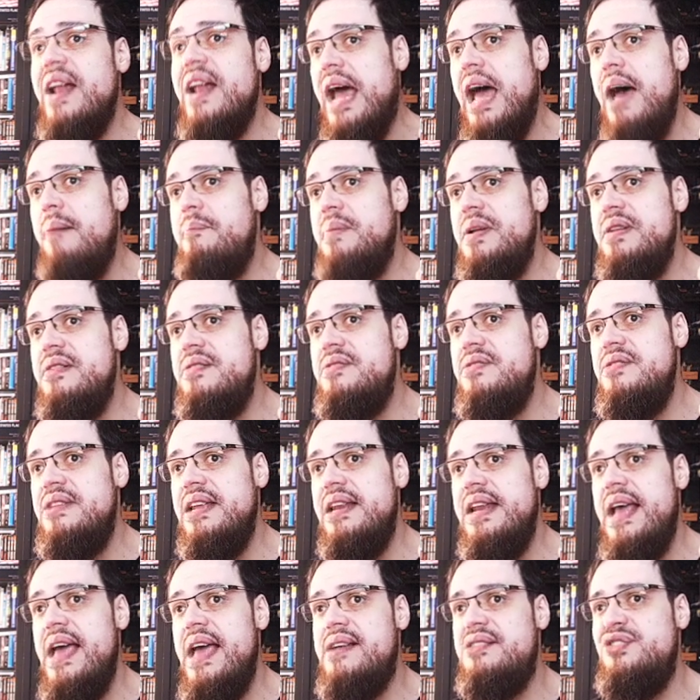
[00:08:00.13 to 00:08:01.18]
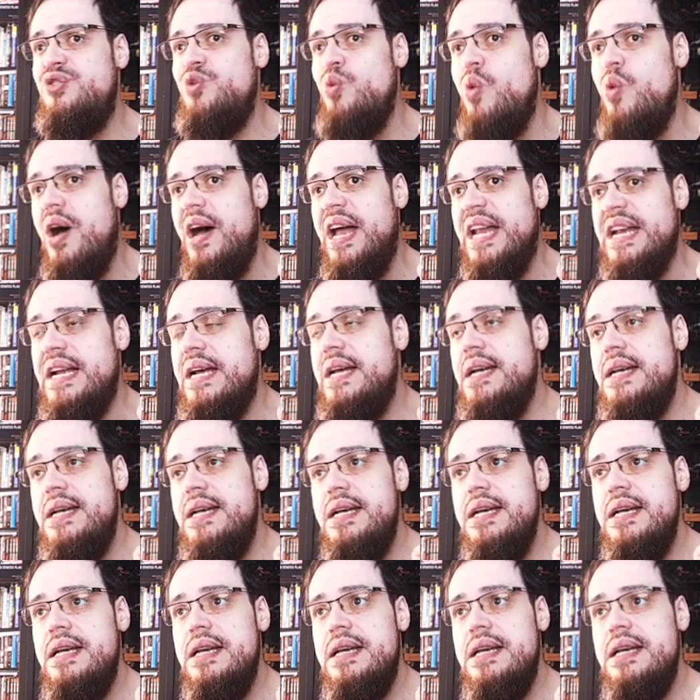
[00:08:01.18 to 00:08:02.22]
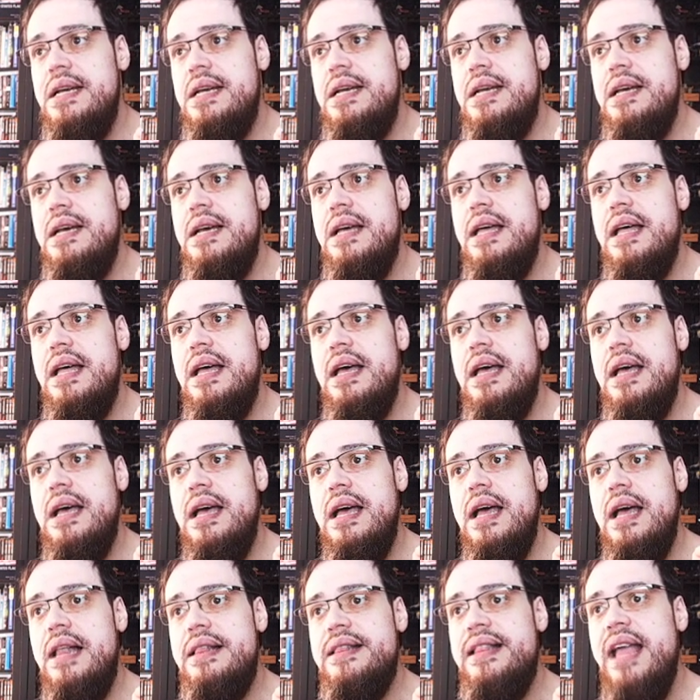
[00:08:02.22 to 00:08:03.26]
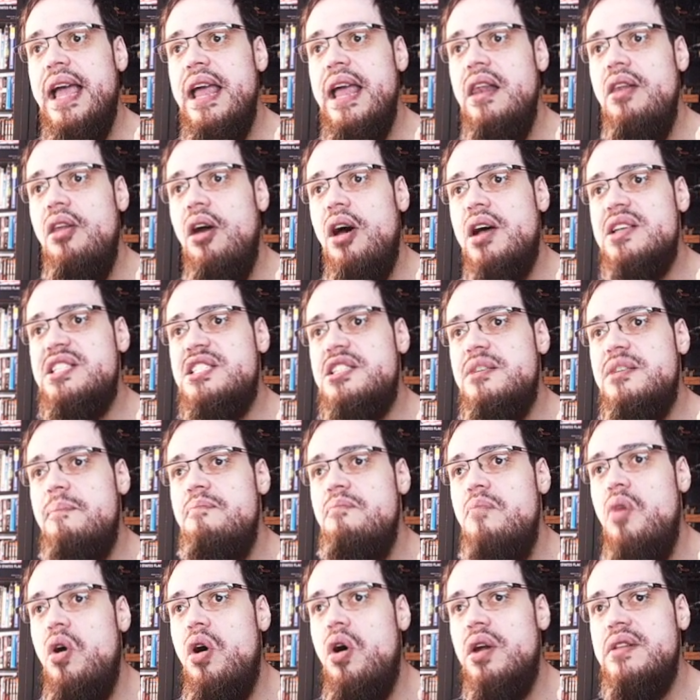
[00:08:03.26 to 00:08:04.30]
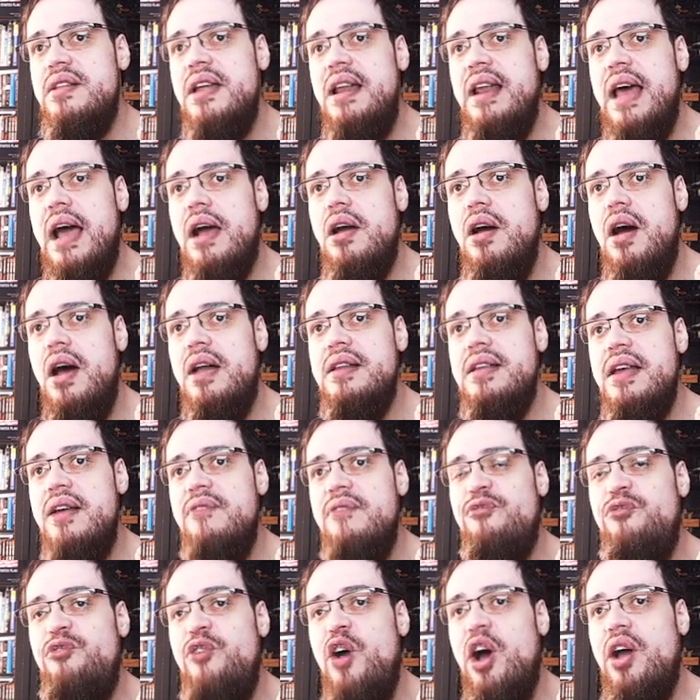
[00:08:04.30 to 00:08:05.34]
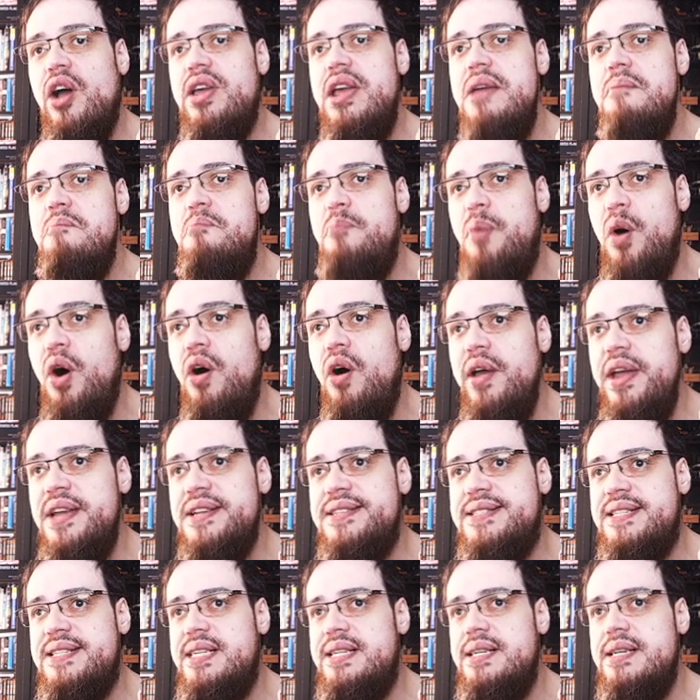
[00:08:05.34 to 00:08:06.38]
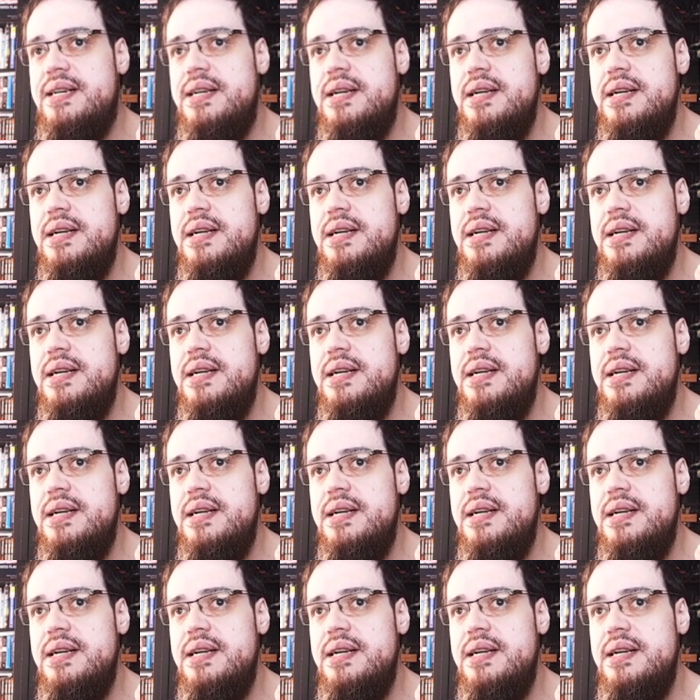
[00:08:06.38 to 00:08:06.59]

happened into the next one? They lost more than a goddamn fucking point!